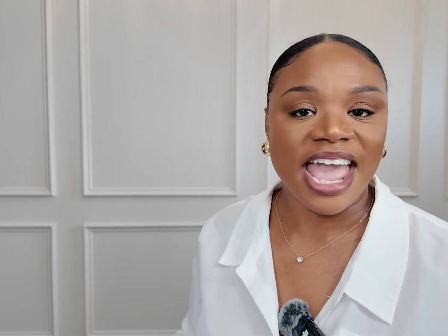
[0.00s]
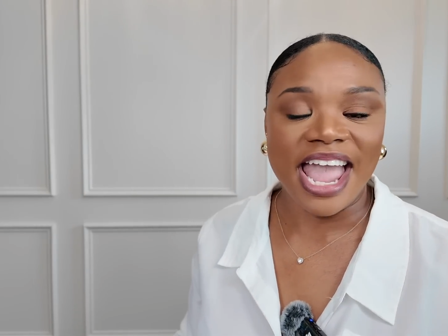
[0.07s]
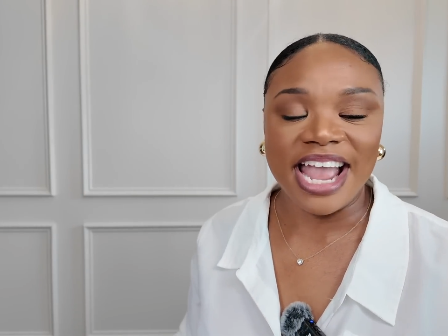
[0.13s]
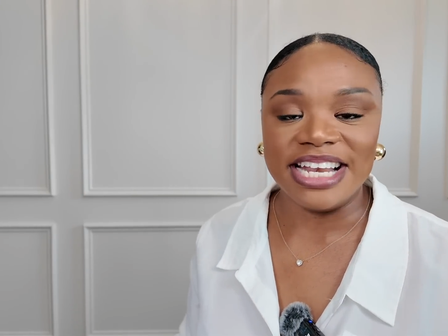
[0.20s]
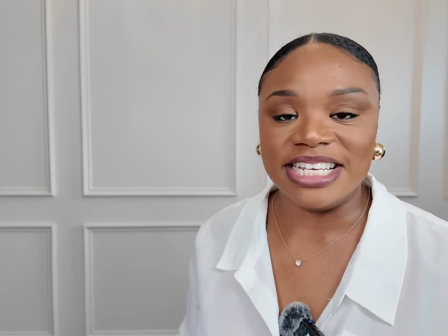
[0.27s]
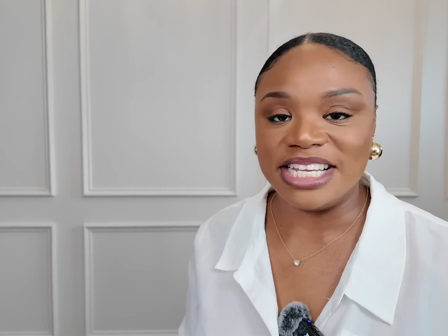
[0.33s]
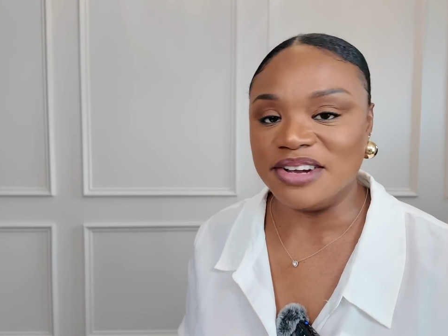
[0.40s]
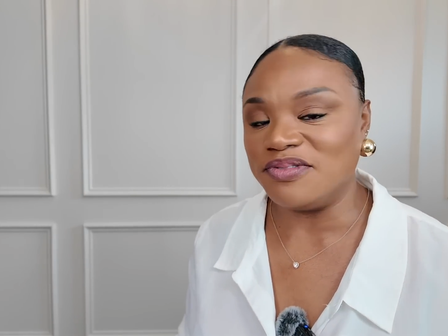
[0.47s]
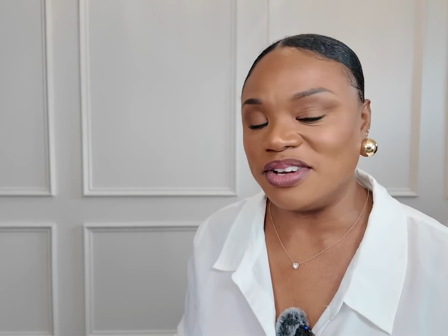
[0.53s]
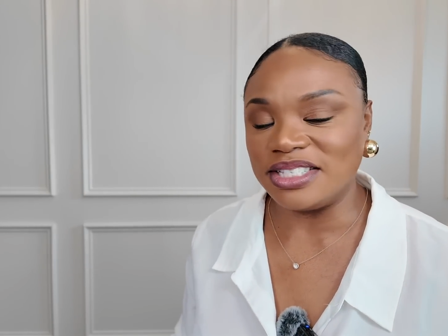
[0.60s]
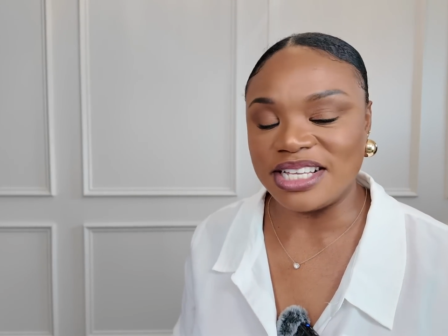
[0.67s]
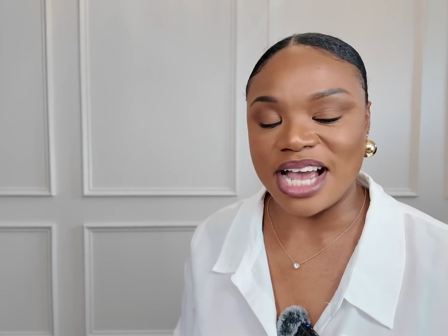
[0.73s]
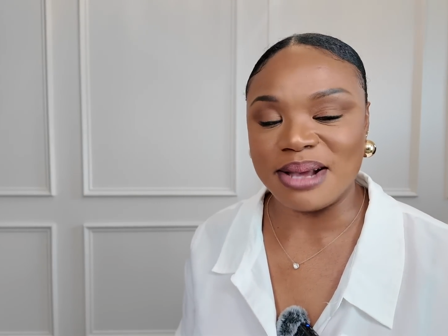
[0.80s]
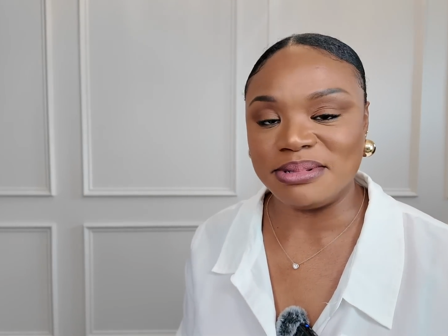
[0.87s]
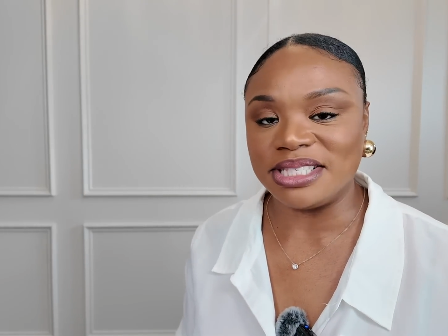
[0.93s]
a different
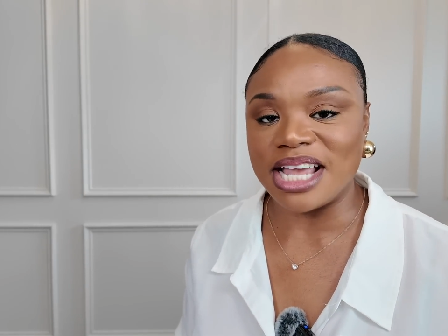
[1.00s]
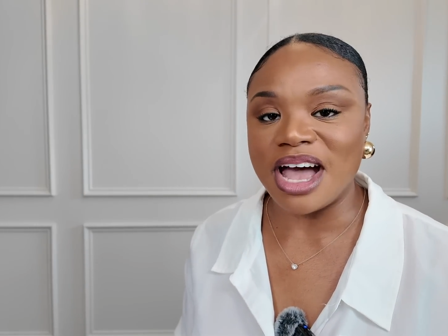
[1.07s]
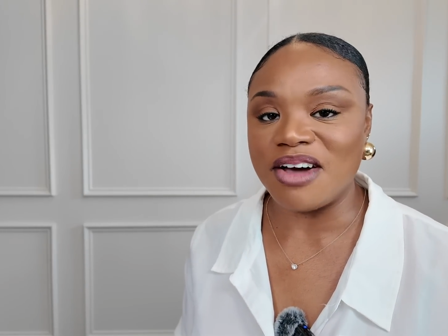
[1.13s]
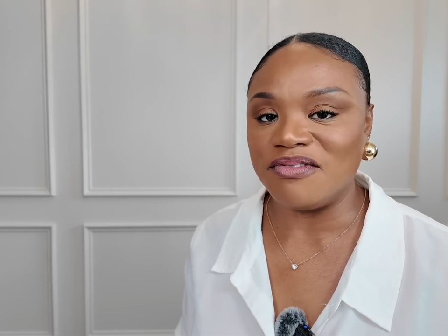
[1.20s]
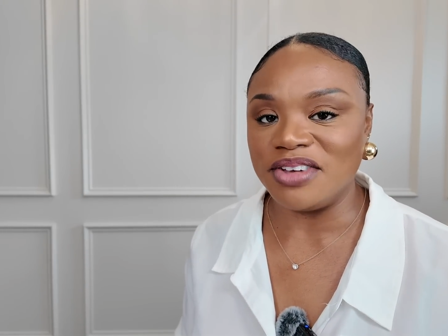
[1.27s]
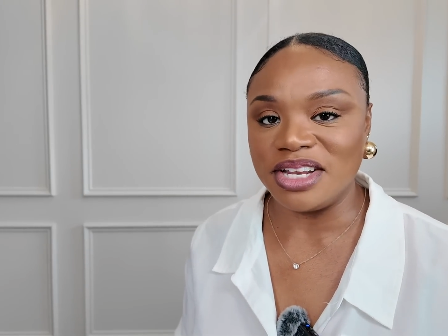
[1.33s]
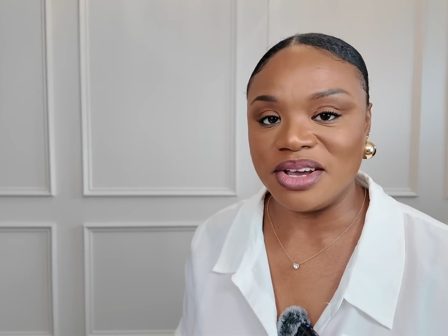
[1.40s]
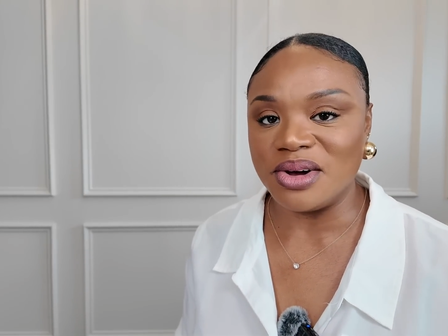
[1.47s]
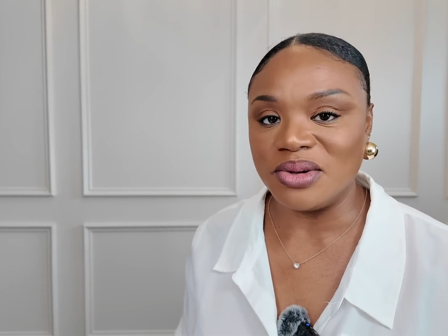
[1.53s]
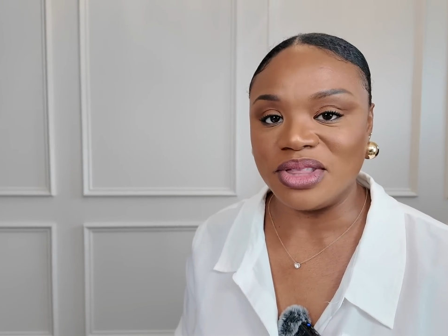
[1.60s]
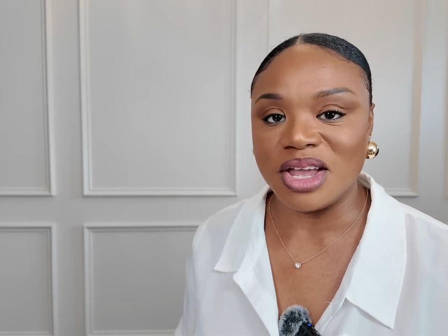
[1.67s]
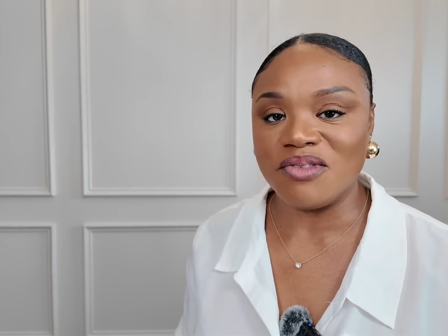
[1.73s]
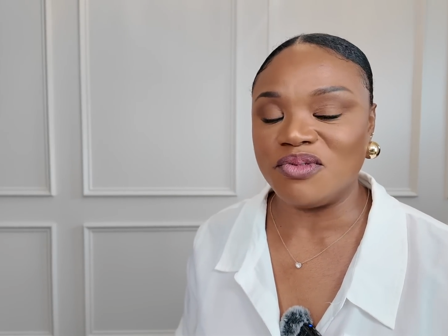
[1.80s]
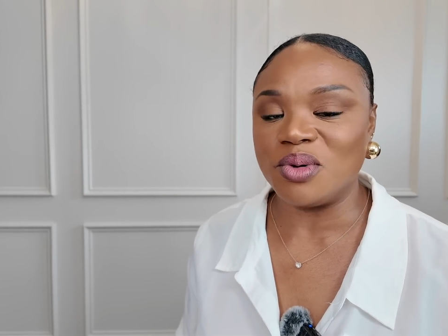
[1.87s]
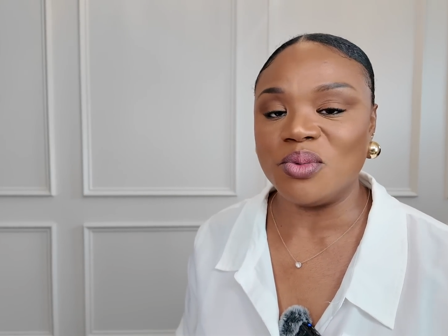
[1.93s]
type style video
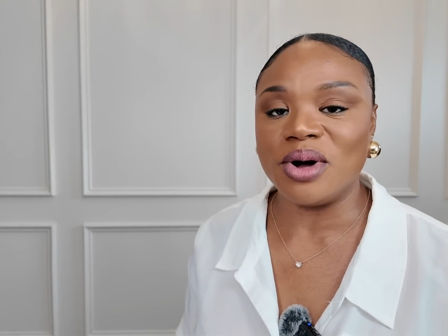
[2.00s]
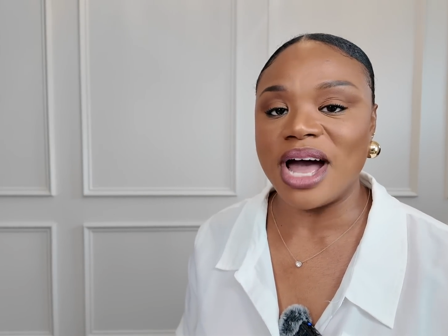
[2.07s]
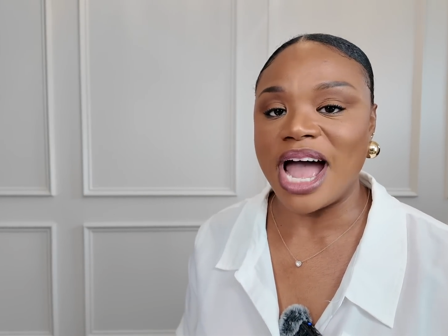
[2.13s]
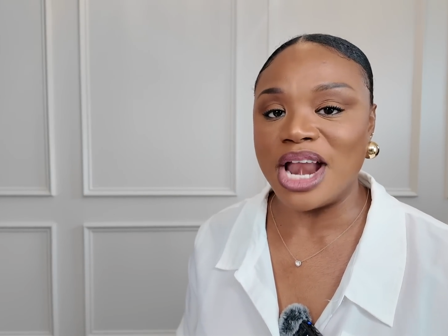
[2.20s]
than from what